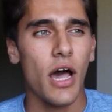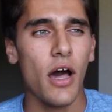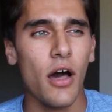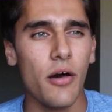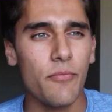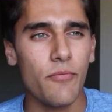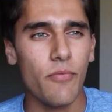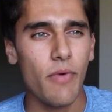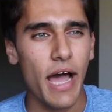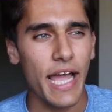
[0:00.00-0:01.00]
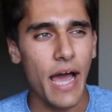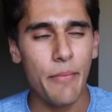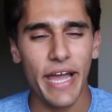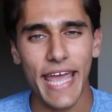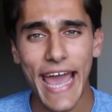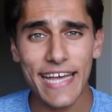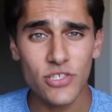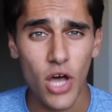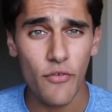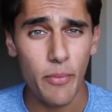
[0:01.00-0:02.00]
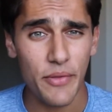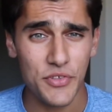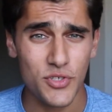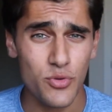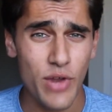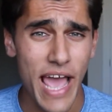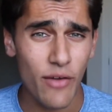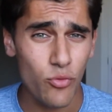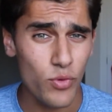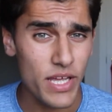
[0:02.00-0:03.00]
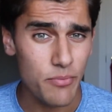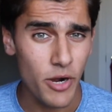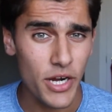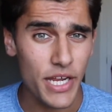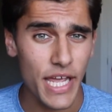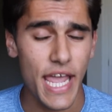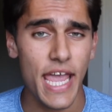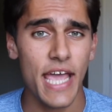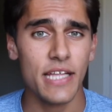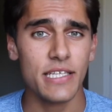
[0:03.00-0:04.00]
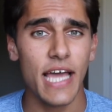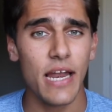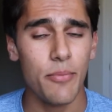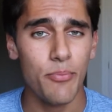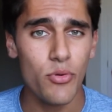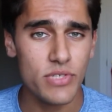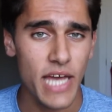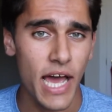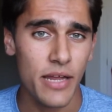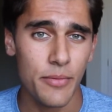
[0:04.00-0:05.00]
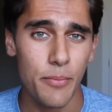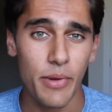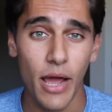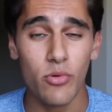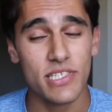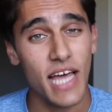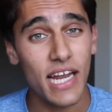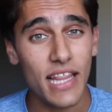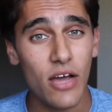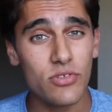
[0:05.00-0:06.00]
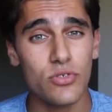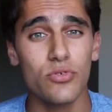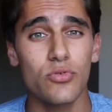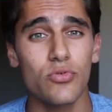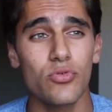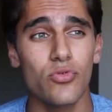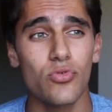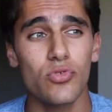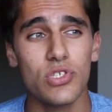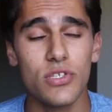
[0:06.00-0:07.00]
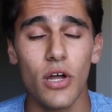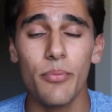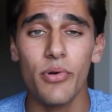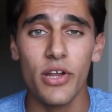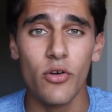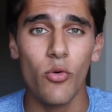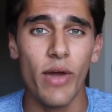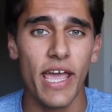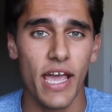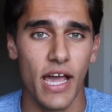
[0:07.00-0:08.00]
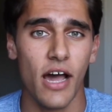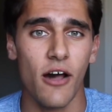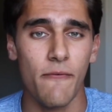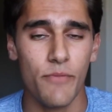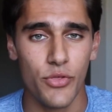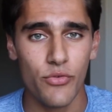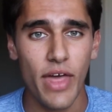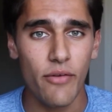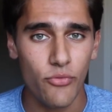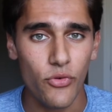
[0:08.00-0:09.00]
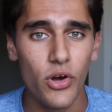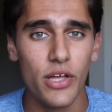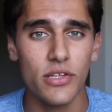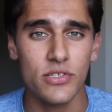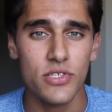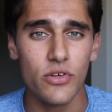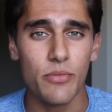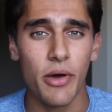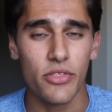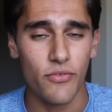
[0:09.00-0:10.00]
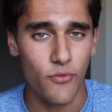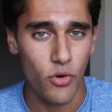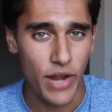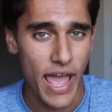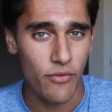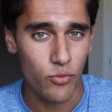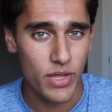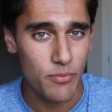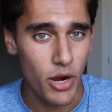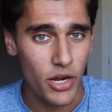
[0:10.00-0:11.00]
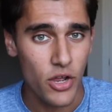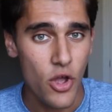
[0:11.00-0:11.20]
I got my cast off about the 2.5 week mark and got a boot on, but I was not allowed to start putting weight through that foot until about the 4.5 week mark,